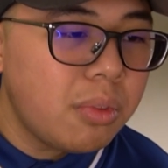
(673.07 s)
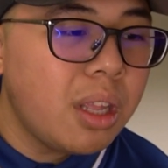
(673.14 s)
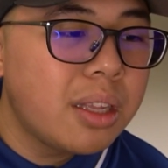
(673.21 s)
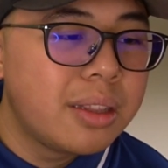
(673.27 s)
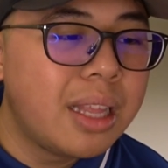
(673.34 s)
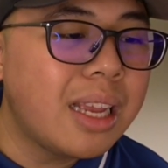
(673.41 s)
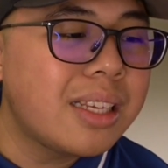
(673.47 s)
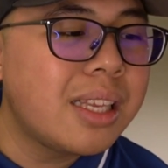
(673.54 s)

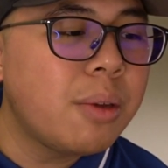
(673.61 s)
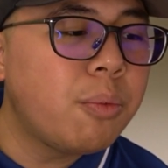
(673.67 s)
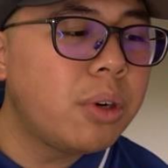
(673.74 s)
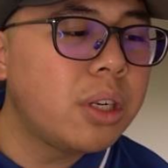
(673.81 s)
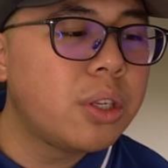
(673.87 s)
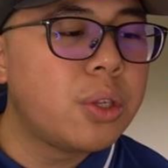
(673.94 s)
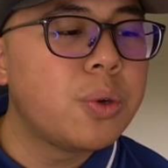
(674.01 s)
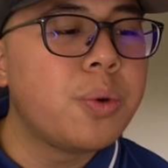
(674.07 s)
next thing I
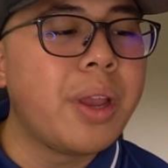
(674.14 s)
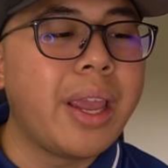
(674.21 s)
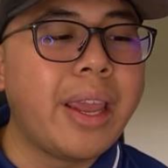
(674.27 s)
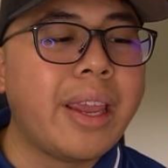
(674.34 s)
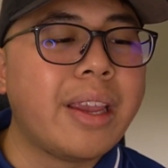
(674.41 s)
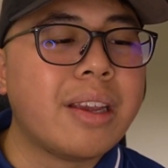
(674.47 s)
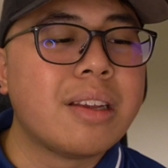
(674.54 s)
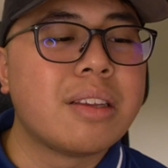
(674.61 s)
want to do
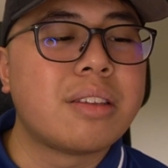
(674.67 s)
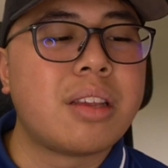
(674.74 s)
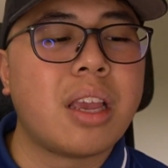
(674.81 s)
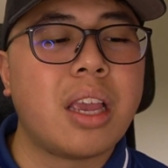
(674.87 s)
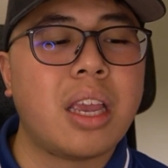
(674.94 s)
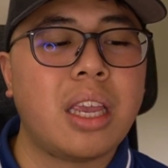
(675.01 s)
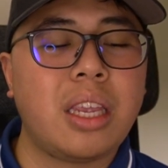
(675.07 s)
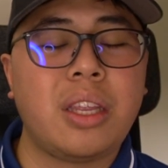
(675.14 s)
is
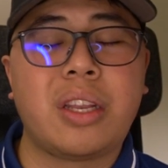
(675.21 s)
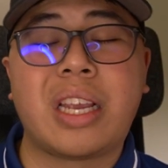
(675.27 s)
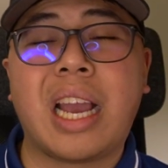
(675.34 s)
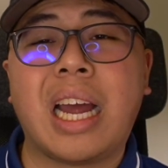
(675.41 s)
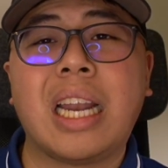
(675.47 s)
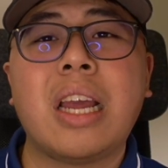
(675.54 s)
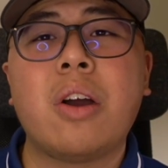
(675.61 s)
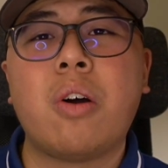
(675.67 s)

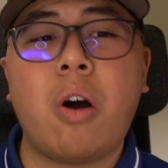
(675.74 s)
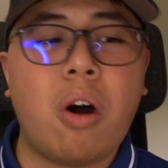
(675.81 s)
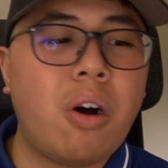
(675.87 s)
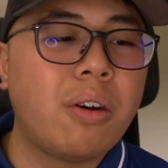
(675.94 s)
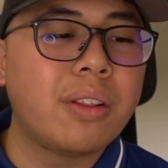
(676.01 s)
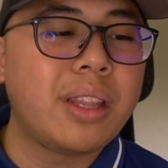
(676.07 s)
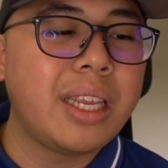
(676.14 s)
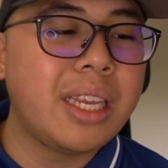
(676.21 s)
cut out
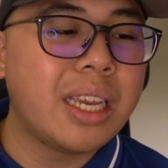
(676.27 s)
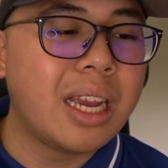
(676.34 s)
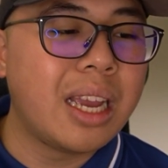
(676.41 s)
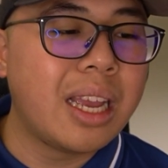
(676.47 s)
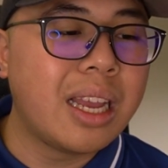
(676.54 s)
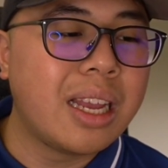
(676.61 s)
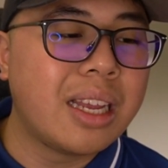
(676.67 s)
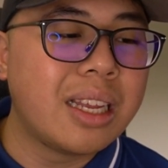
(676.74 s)
all the
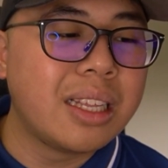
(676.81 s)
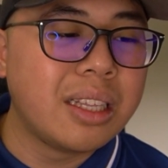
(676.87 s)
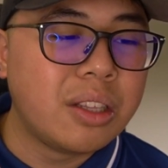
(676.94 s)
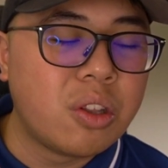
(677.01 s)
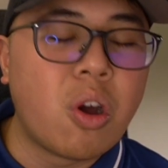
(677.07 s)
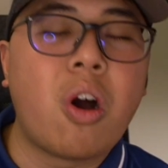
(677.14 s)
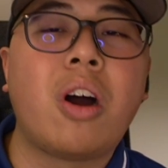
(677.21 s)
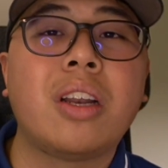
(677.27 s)

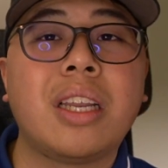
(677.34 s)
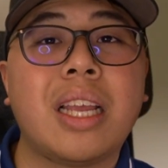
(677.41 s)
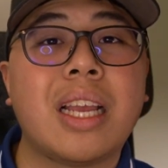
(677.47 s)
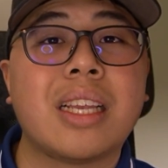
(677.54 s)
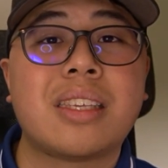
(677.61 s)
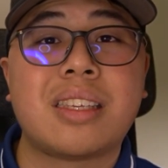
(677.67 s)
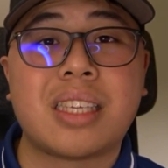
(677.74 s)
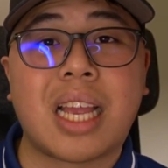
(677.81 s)

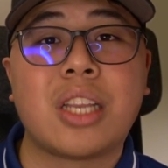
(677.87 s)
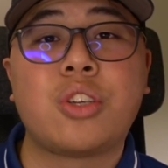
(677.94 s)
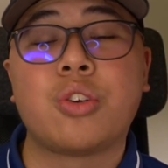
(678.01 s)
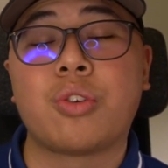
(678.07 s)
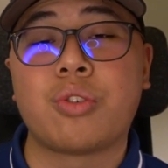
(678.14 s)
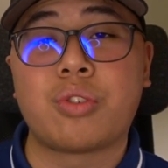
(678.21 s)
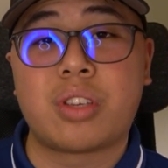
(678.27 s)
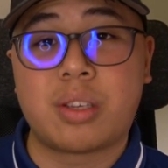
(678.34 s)

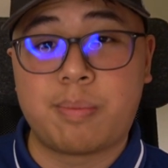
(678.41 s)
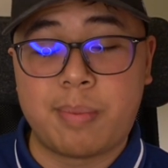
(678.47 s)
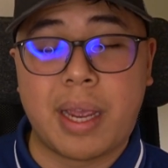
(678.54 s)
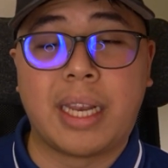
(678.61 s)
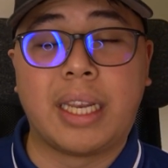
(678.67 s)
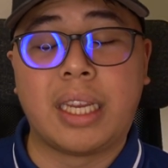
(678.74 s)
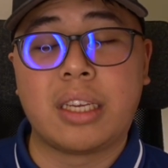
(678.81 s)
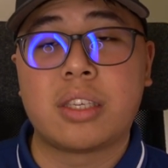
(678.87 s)
non-essential
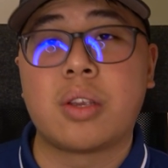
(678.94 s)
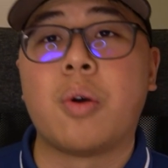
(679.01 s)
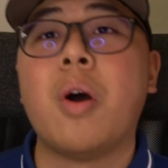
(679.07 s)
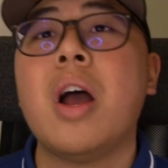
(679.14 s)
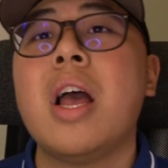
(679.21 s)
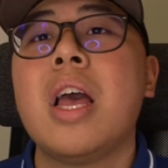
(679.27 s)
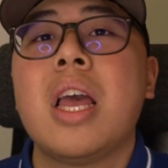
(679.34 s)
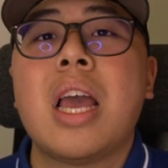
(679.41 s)
spending. So
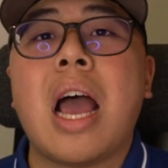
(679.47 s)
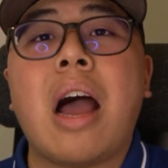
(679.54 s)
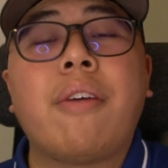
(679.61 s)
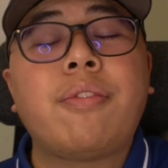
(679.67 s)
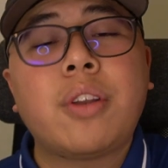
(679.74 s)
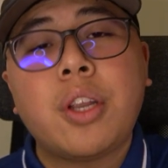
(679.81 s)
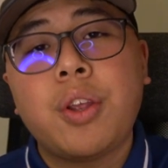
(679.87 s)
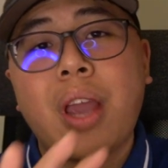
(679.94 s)

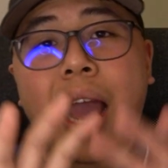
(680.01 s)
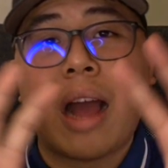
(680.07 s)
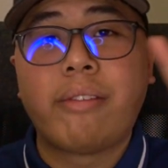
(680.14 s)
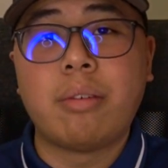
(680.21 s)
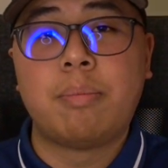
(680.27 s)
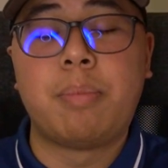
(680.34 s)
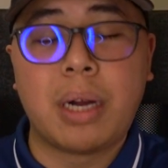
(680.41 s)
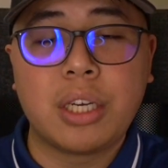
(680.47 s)
after you
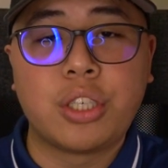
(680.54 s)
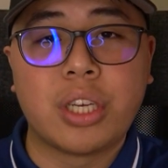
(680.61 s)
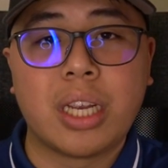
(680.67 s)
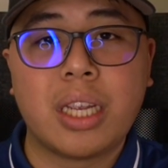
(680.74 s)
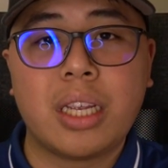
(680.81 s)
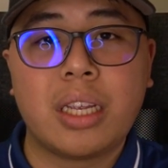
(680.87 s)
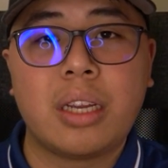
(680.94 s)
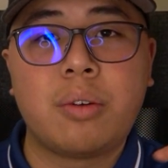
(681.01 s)
have a
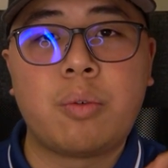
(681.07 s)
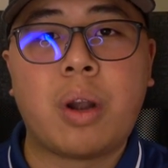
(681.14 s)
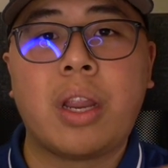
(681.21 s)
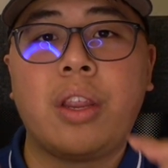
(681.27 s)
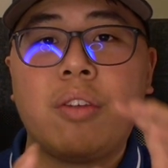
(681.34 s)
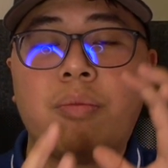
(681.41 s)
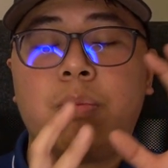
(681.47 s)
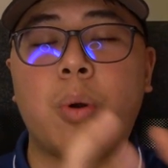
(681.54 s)
budget,
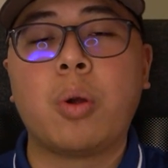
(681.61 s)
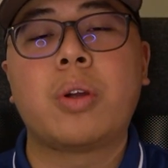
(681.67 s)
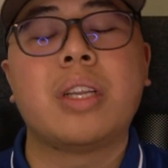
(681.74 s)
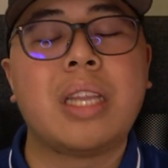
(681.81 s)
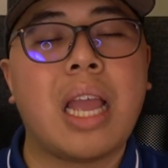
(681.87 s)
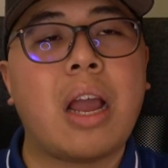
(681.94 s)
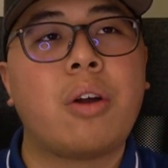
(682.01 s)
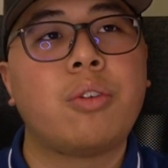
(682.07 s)
right, you've
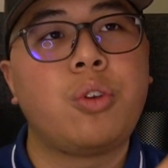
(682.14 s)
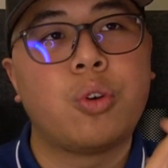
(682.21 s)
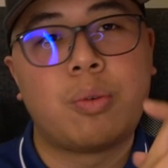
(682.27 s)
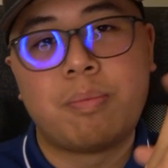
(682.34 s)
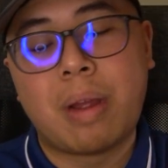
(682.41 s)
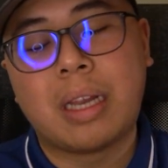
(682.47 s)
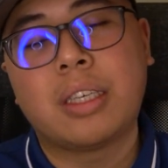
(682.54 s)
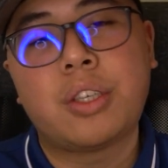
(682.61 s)
broken down your
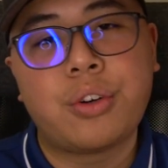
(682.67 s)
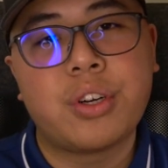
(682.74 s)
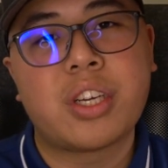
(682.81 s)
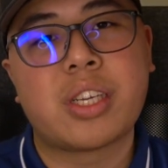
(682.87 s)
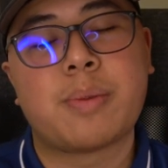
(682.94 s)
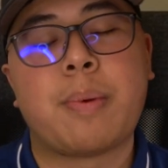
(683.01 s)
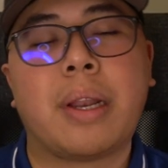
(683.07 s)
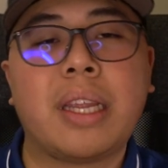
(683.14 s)
mandatory
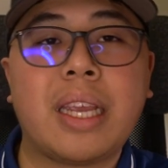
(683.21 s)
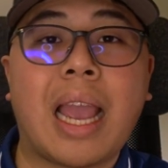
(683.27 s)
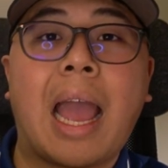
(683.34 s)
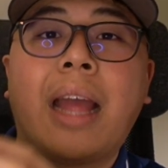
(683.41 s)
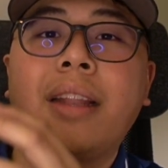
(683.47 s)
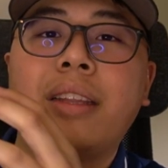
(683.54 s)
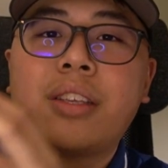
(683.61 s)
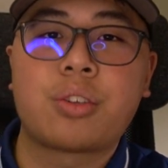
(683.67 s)
spending
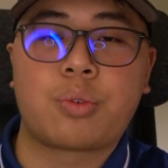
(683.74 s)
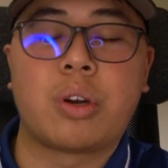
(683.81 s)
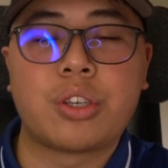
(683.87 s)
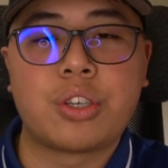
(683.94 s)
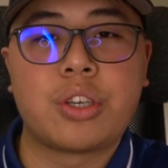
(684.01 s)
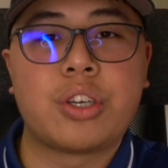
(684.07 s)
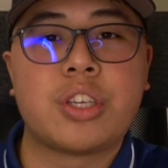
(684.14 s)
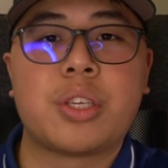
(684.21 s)
and
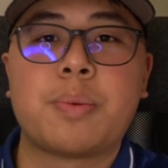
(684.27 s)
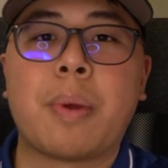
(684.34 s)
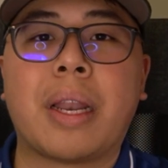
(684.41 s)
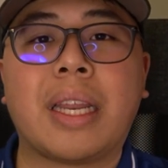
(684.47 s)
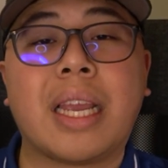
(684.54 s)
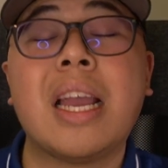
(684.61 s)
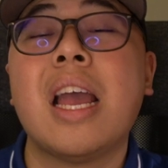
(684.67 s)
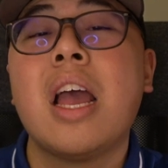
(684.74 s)
discretionary spending.